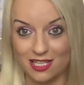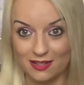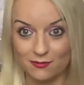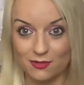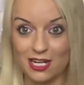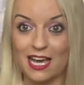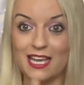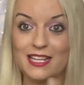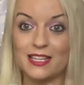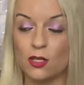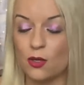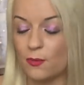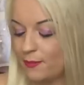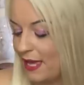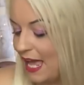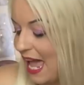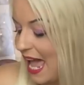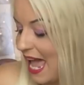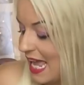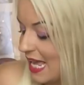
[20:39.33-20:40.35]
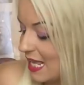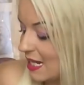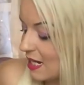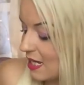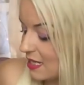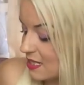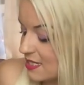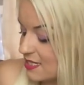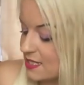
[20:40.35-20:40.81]
like number eight,
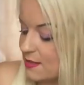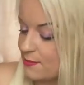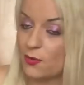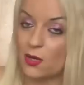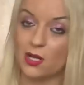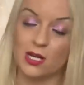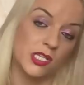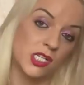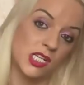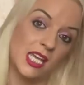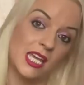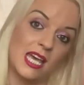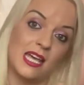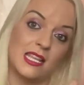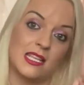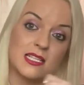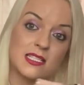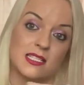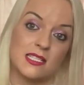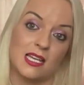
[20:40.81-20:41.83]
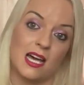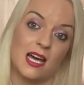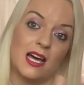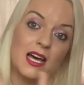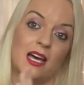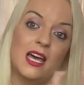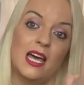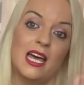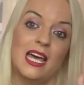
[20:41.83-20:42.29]
like the symbology at the
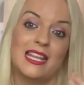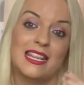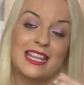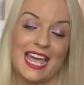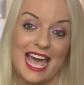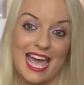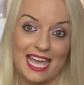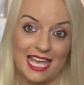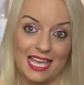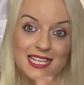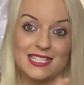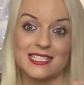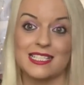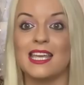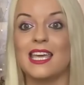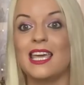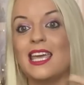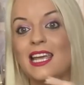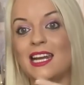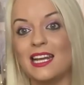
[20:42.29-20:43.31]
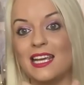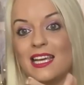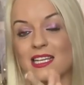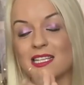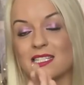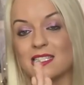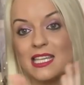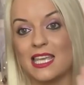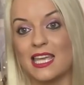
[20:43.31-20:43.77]
start, the eight is the
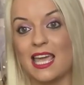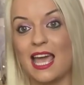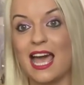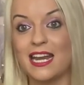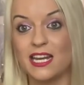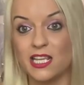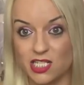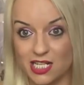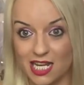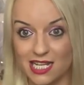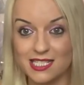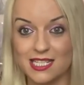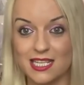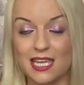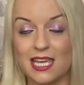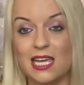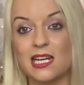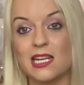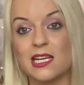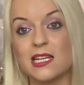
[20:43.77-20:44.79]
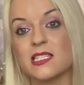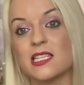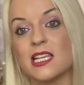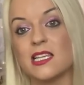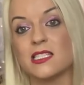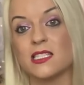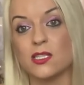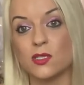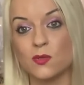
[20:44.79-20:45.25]
helix, the energetic
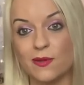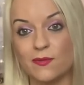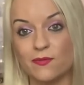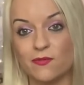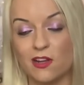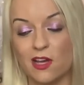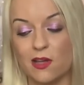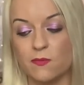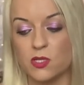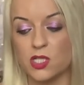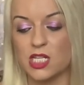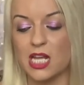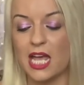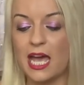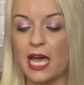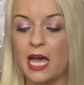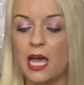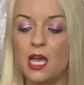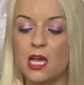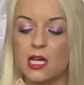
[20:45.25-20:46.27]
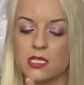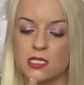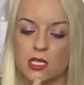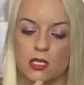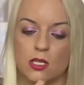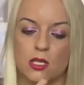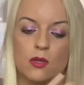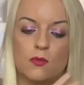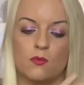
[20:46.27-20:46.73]
helixes that twin flames share. So
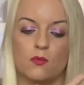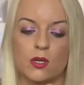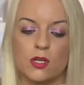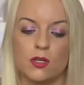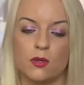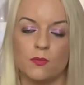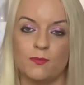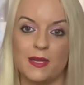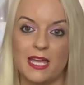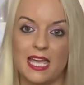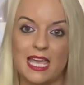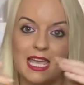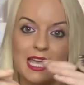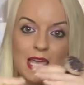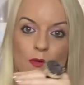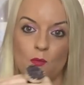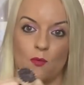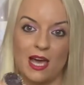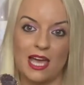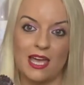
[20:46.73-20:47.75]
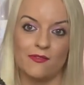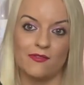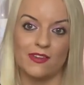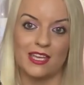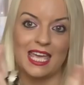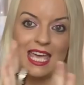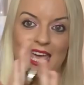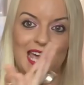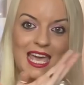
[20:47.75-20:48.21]
you will be
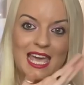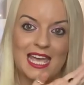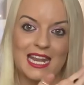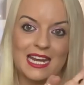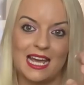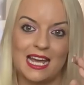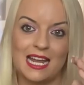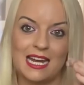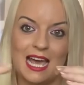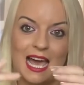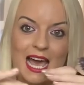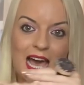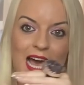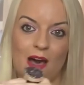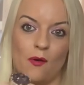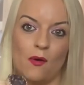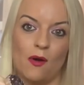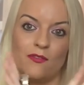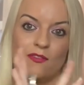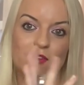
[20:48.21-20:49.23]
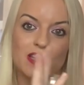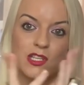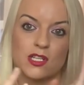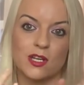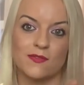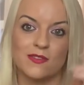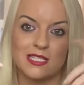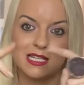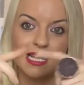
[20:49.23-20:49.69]
waving in and out of each
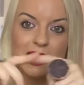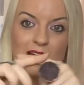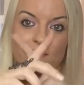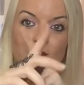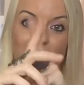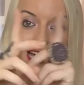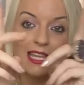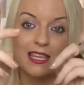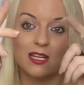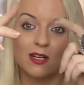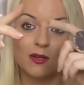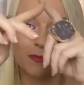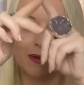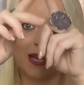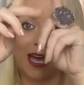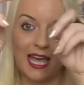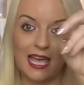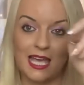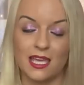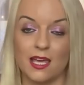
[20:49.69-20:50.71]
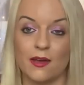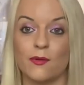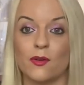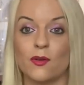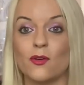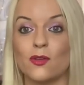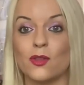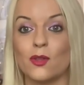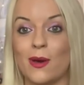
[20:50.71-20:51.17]
other's life, like the number eight,
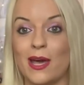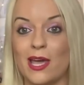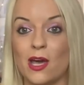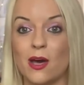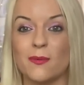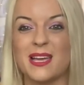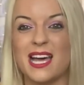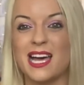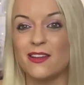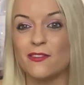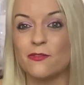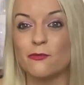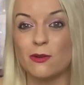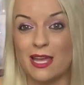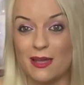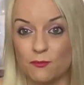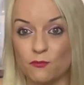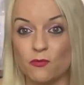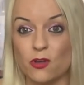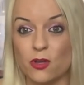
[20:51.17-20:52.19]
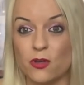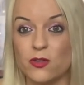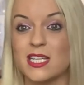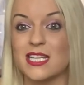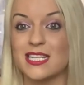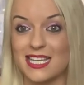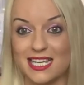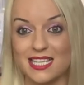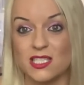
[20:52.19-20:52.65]
going all the way up, kind of
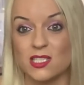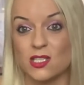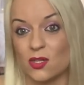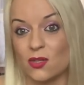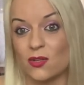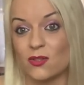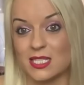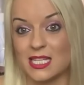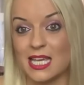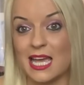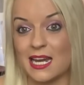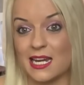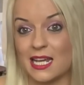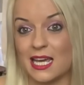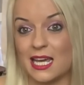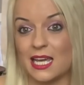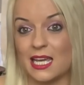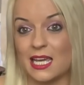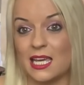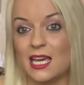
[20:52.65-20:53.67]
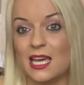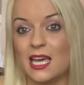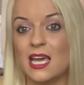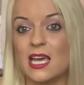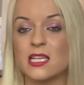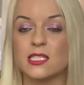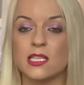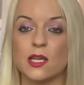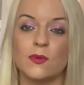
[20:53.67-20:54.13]
enrooted into your DNA.
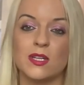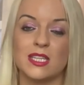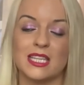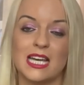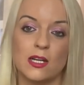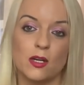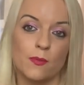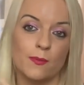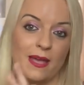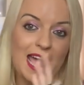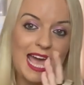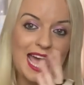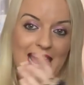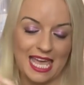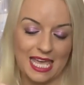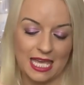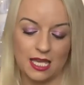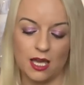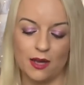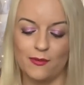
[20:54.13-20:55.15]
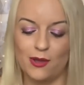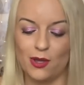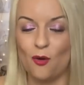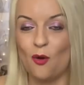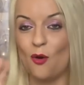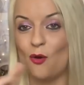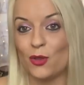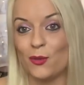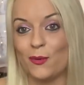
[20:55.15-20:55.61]
So with that number eight going
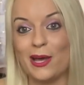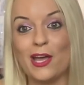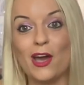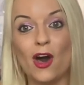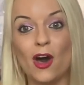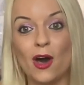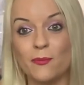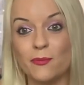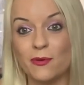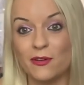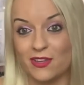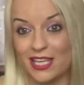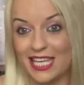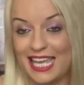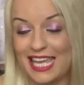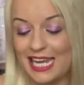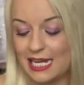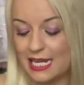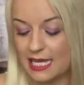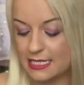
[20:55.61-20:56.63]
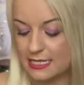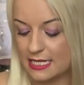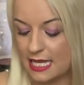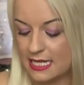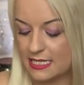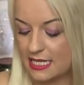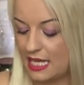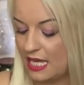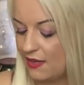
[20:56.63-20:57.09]
all the way up with your
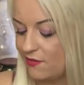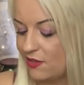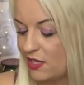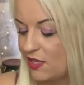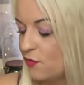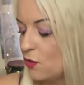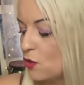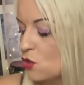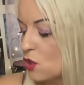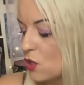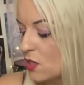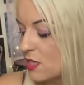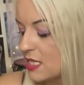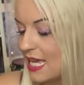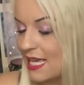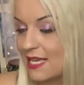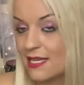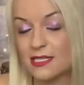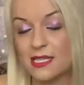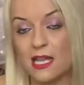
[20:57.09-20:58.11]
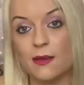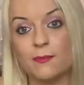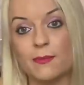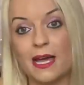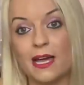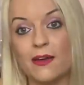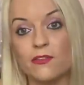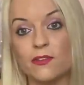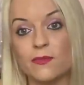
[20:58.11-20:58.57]
helixes, even if you do take a step
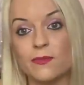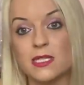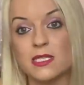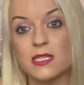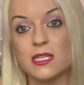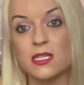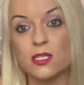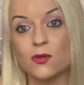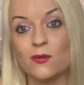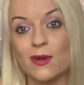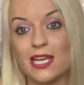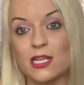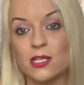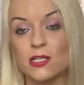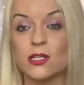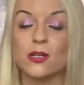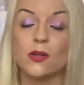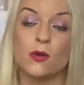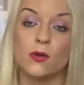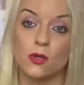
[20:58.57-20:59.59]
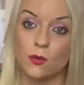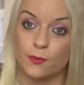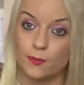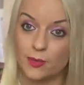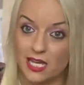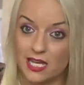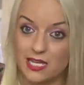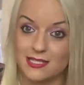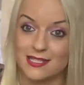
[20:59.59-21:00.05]
back from the situation or your
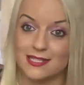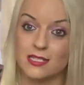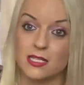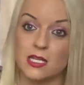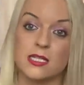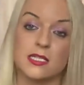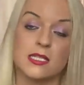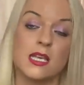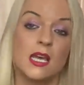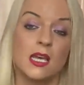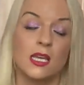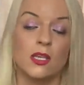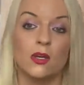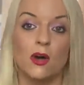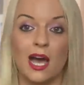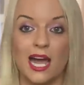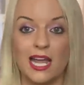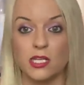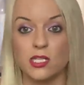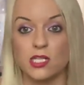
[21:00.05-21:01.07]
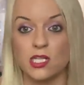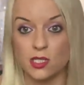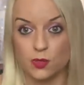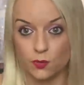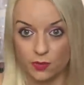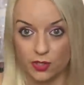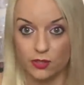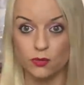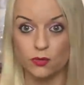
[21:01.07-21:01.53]
person does, your
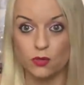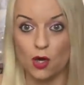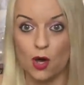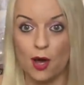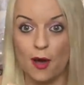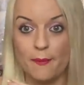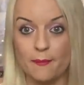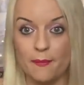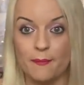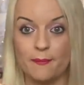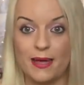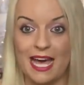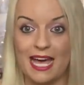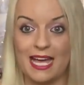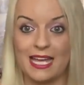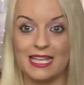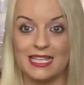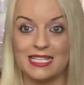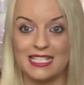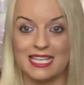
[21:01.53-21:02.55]
energies will come back